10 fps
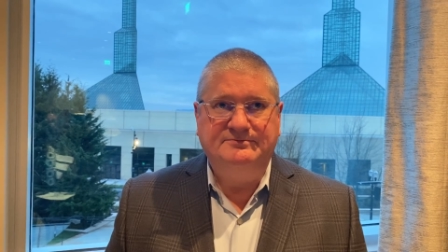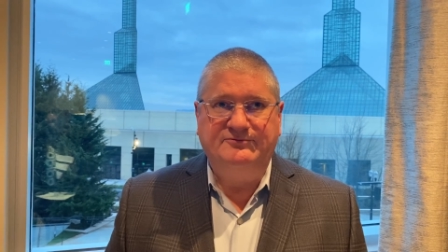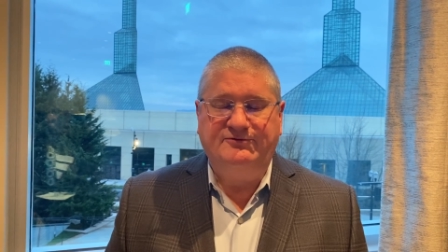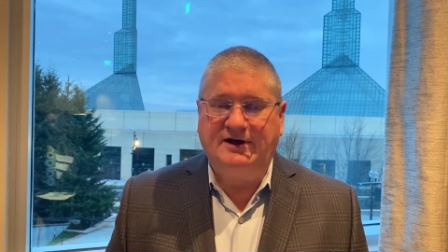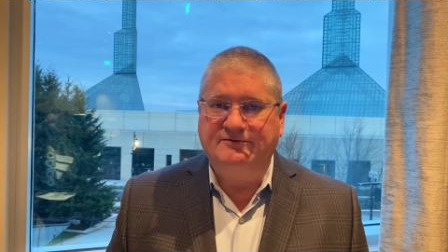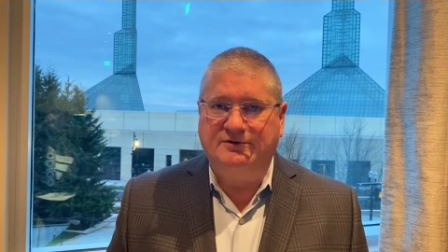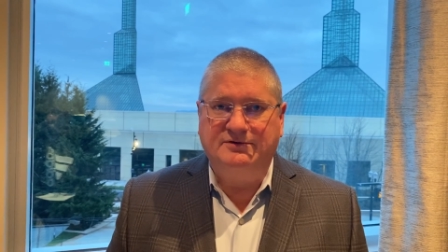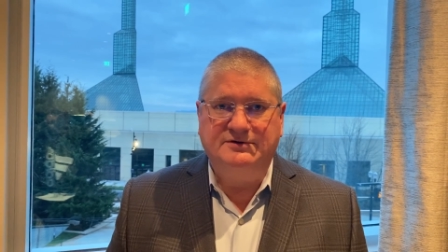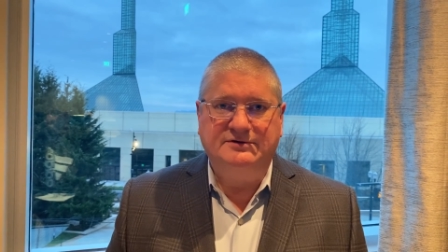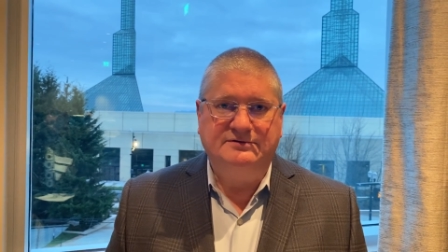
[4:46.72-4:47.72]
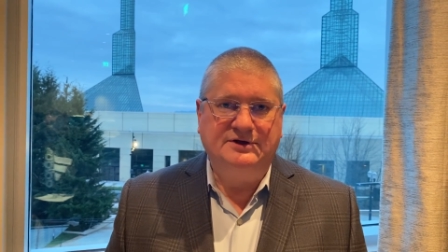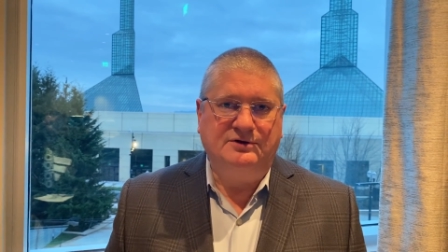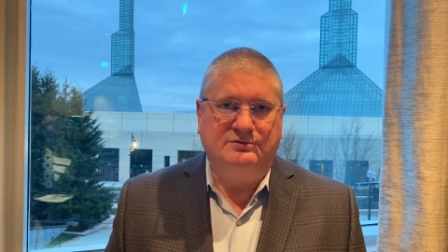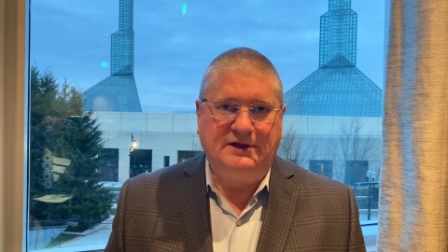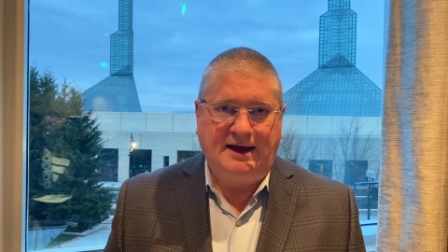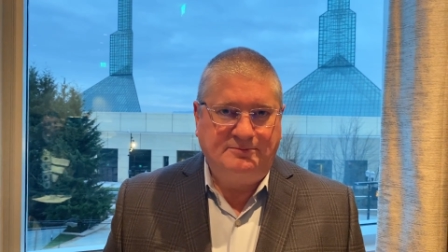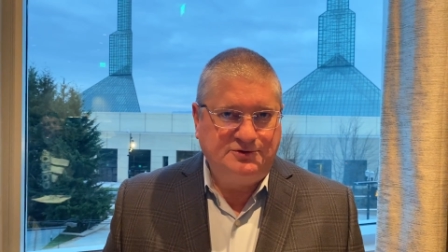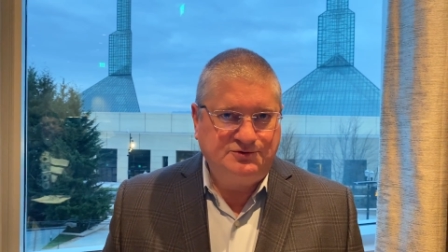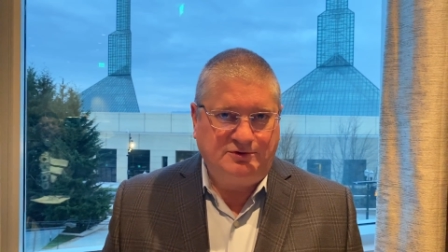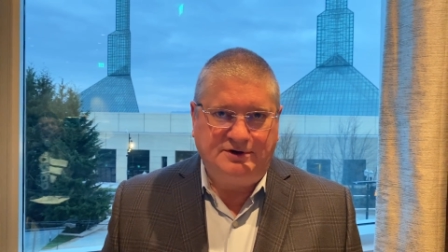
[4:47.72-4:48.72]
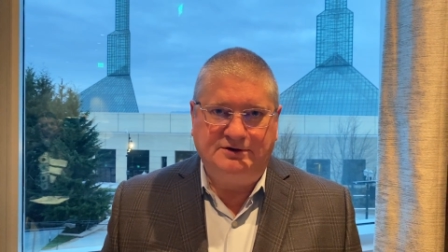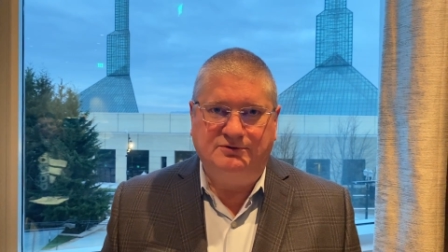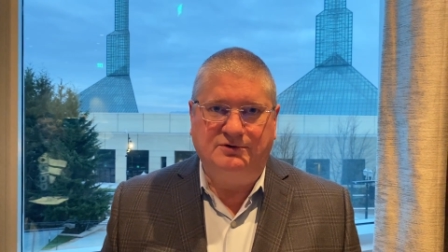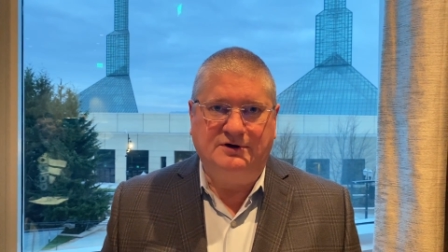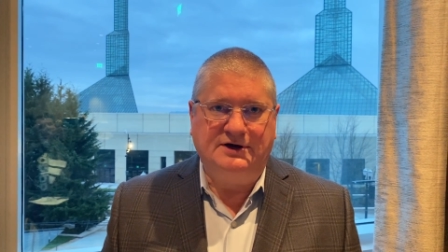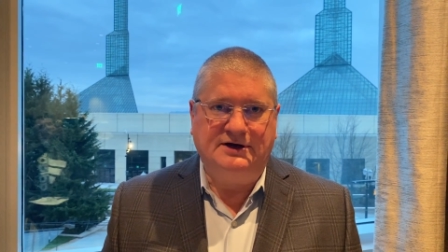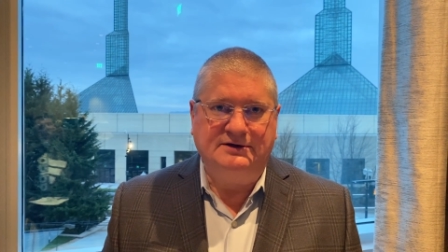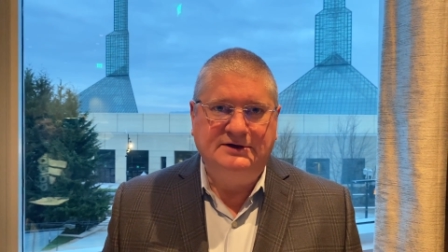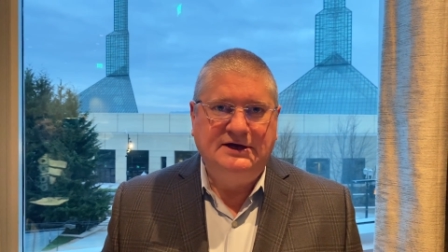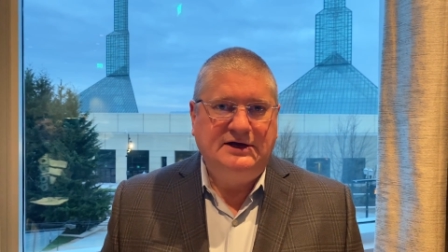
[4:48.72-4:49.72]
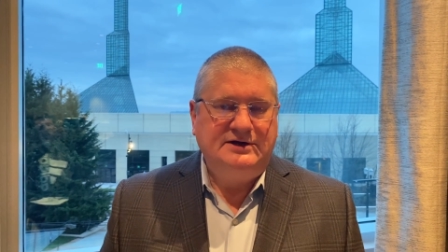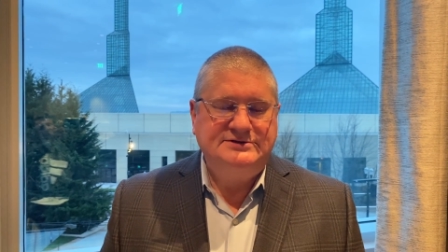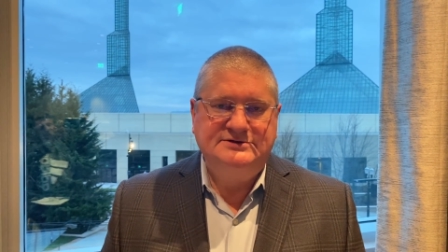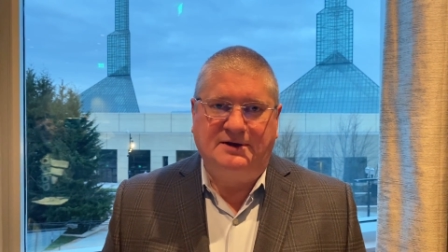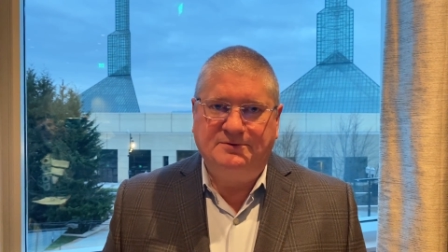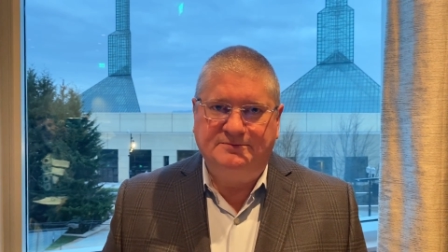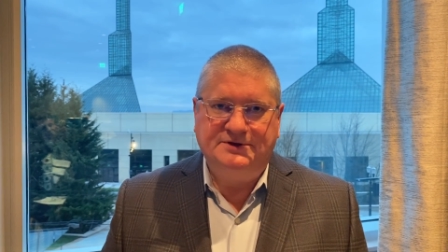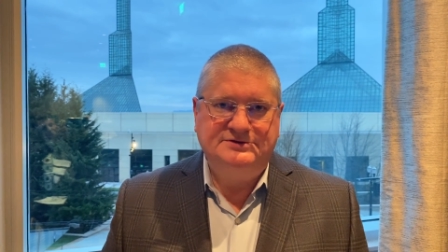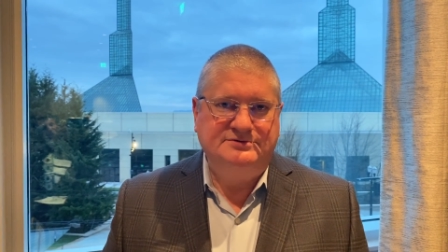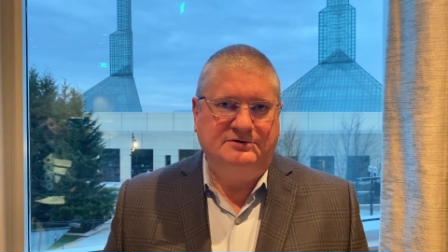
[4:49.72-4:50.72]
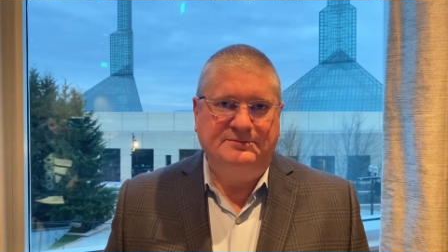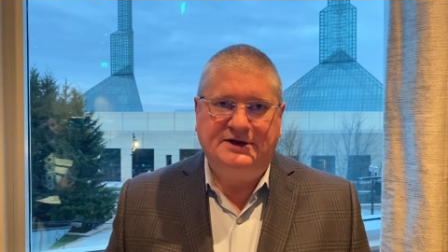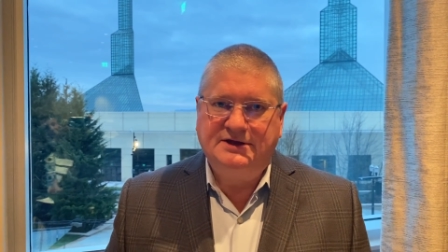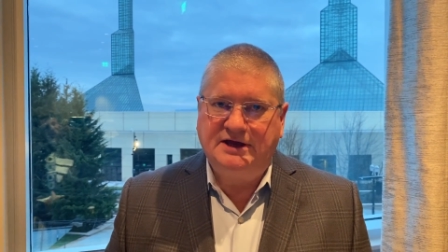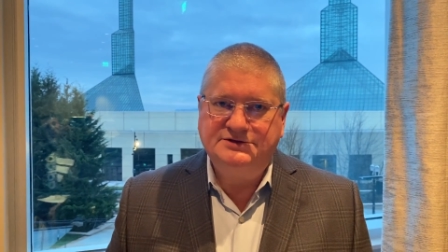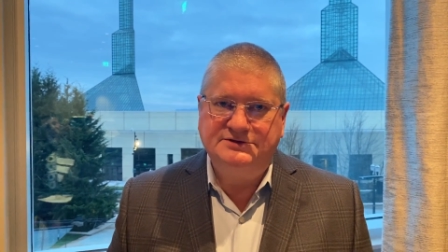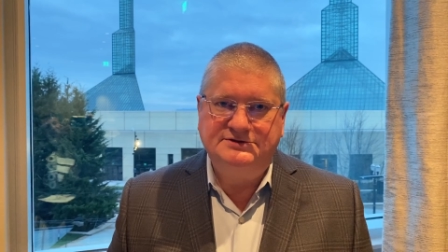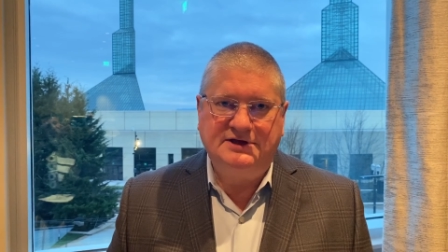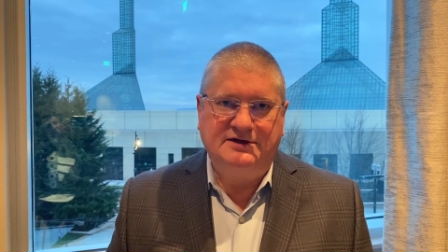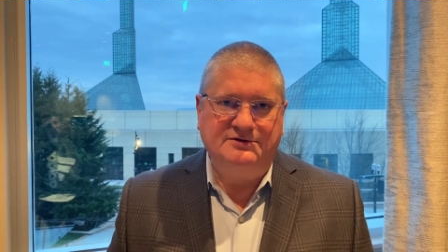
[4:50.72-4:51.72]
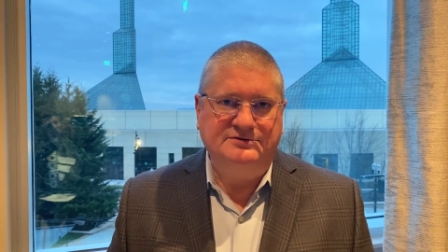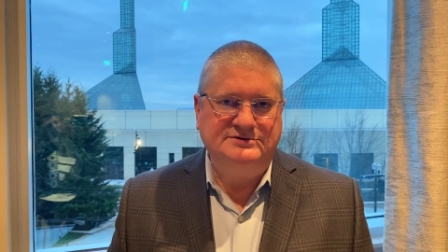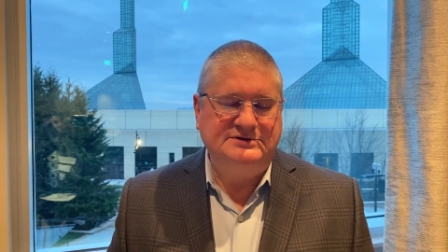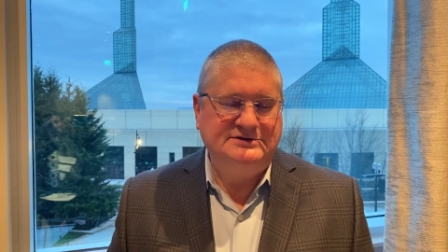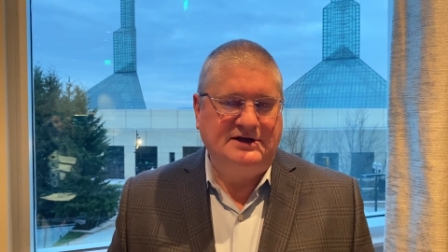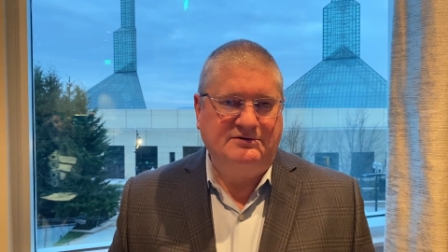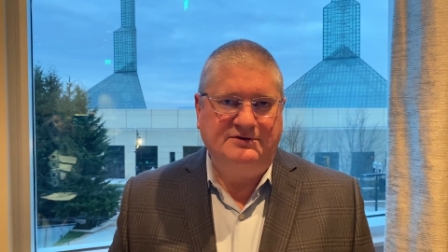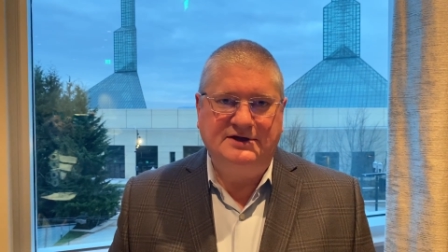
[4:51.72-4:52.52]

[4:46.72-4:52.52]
favored, laboratory or supplements or medications they use, etc.